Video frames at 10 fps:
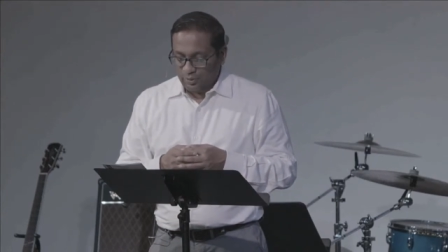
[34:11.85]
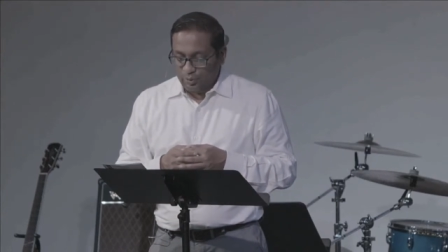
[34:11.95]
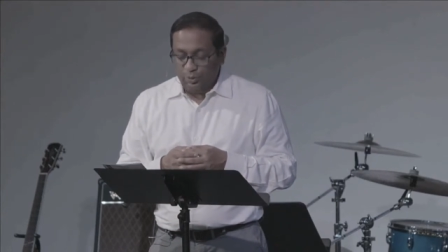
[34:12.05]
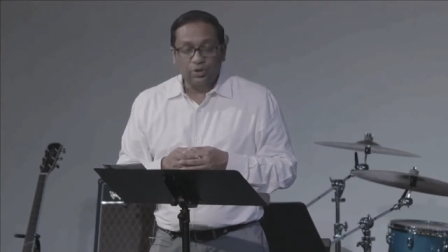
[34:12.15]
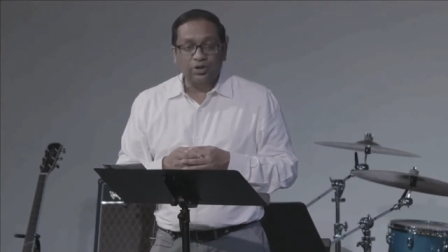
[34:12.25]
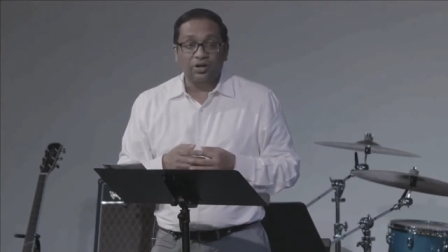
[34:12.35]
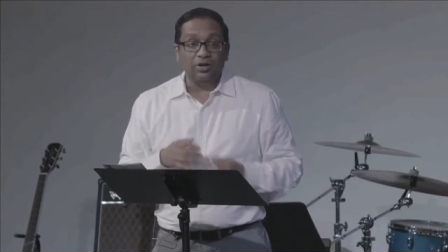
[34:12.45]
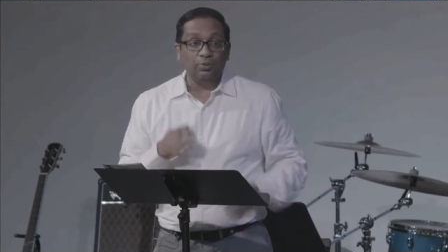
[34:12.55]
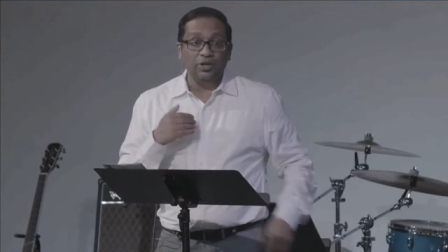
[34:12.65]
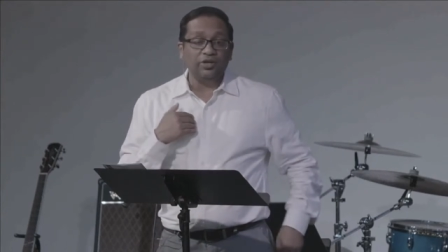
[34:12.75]
We, will
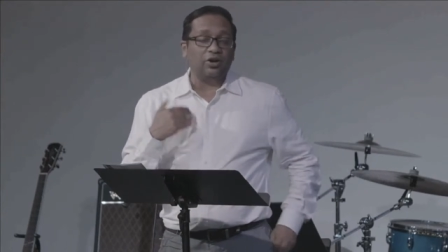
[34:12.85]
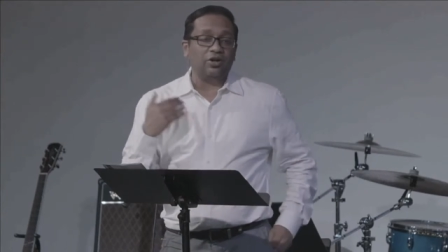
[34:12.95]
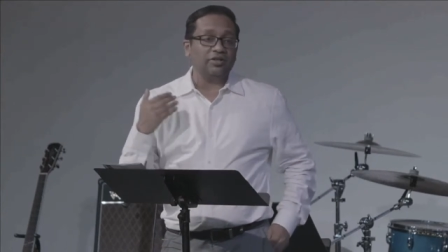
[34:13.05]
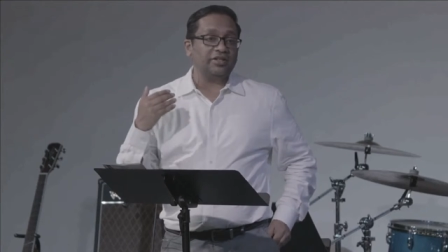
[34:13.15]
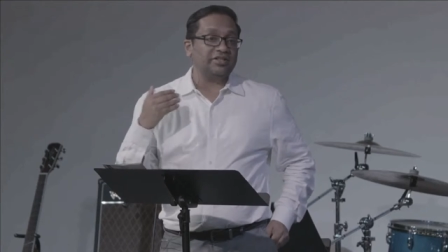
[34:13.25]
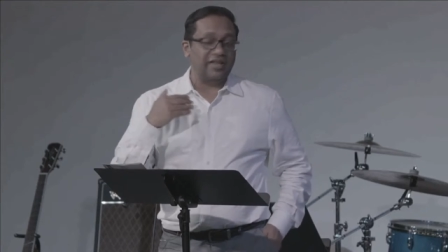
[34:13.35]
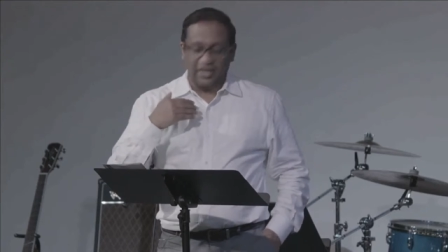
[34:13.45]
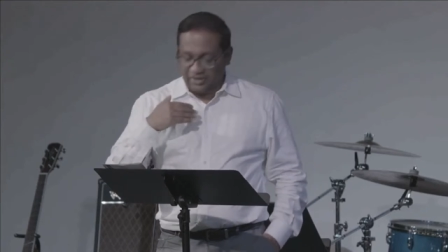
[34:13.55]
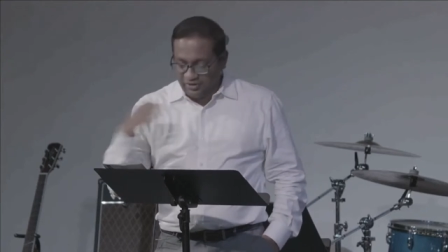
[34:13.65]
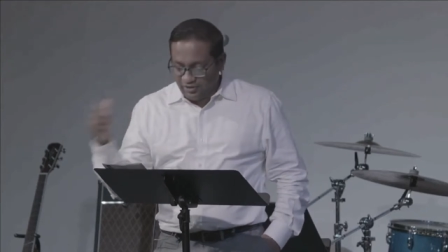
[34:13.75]
call, we call this
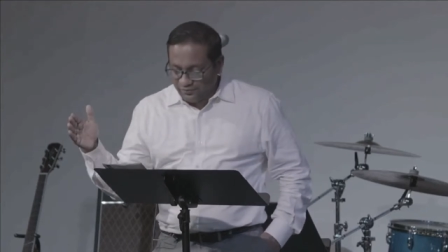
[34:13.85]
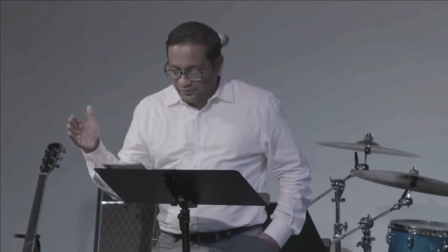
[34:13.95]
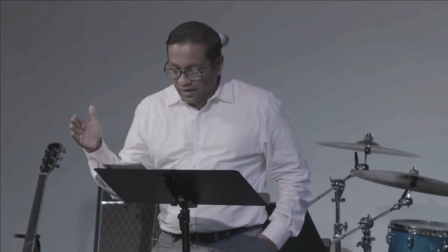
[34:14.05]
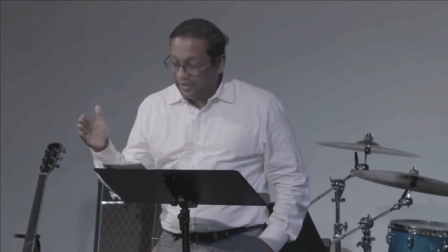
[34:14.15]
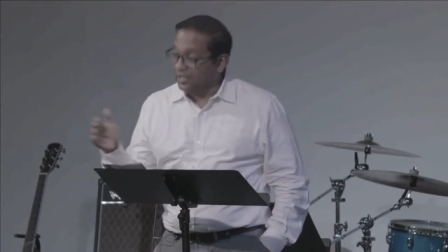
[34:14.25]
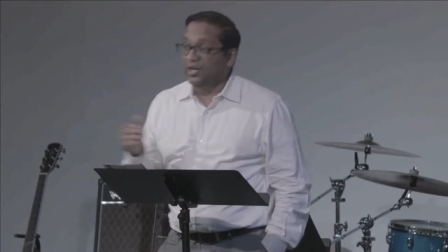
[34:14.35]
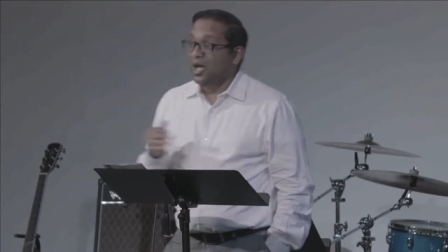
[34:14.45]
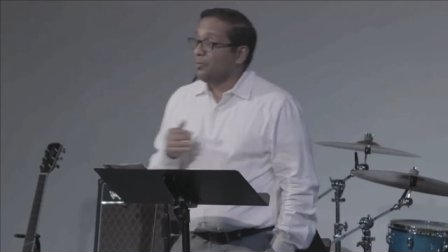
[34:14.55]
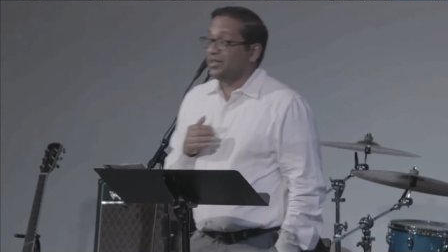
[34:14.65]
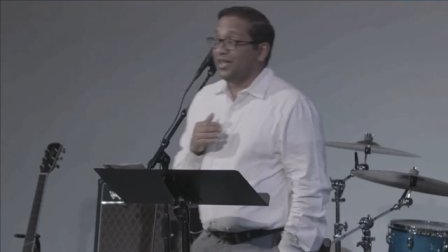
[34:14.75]
day Good Friday,
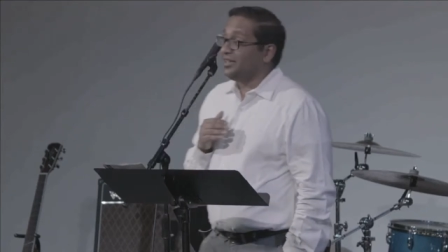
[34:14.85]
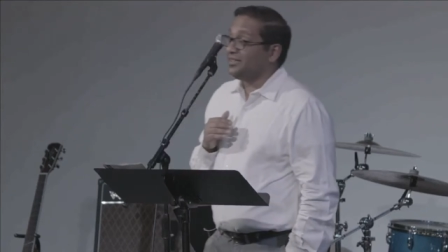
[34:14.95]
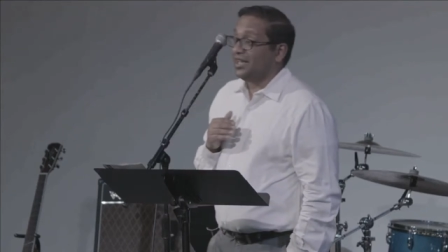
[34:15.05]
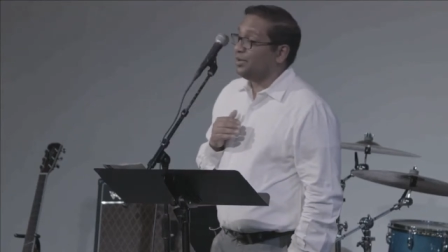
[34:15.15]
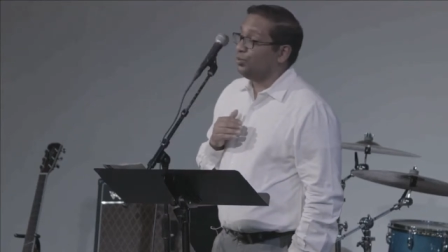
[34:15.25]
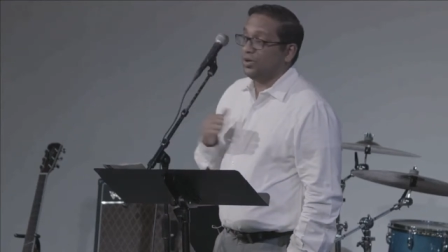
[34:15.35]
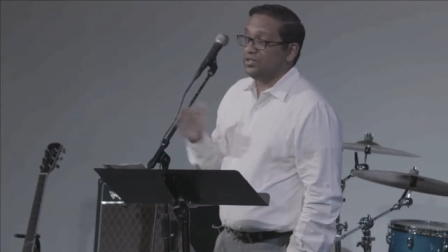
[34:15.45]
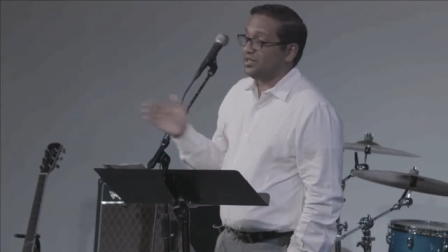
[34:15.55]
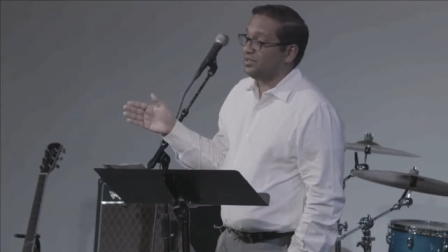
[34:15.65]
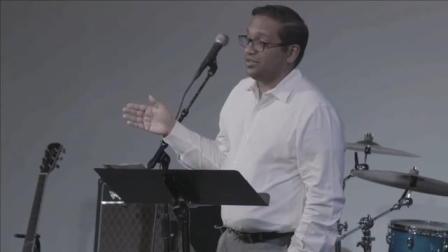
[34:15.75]
but that day
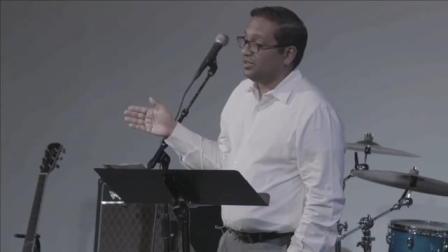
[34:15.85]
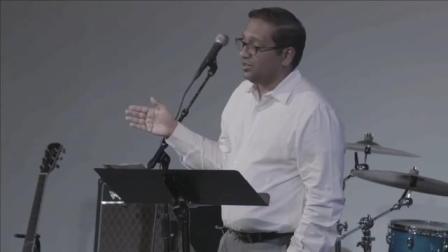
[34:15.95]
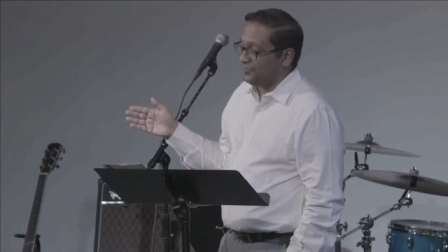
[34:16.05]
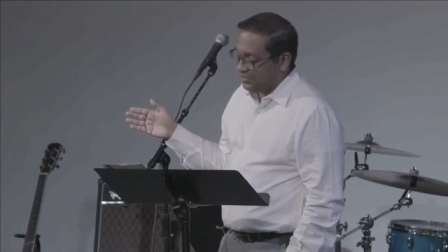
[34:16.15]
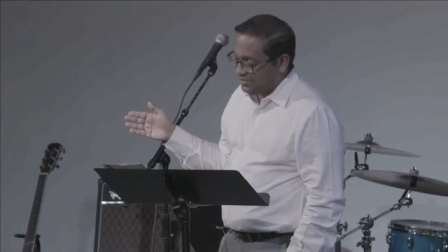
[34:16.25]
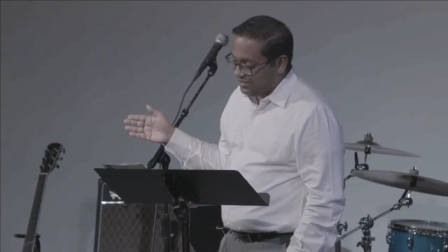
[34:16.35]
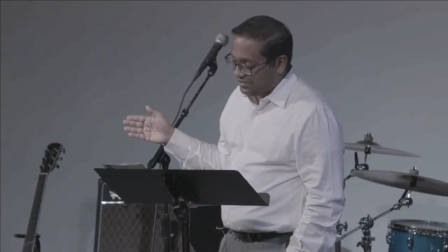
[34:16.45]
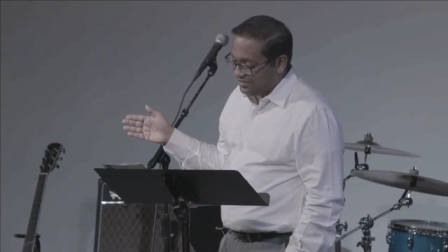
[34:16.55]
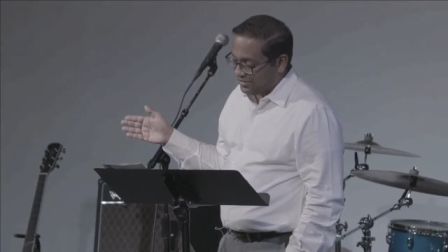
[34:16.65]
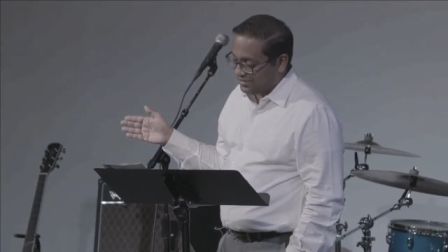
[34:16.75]
wasn't good for
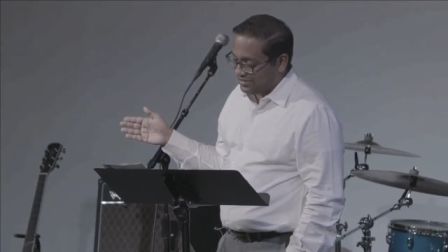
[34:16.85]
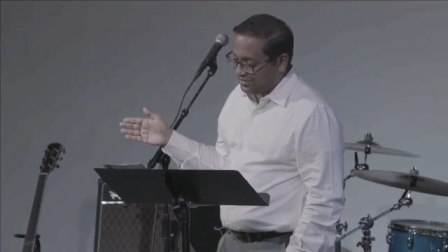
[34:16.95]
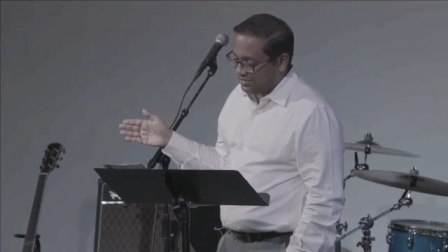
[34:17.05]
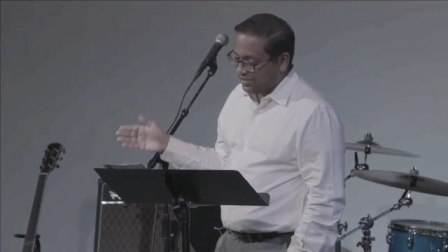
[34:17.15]
Jesus.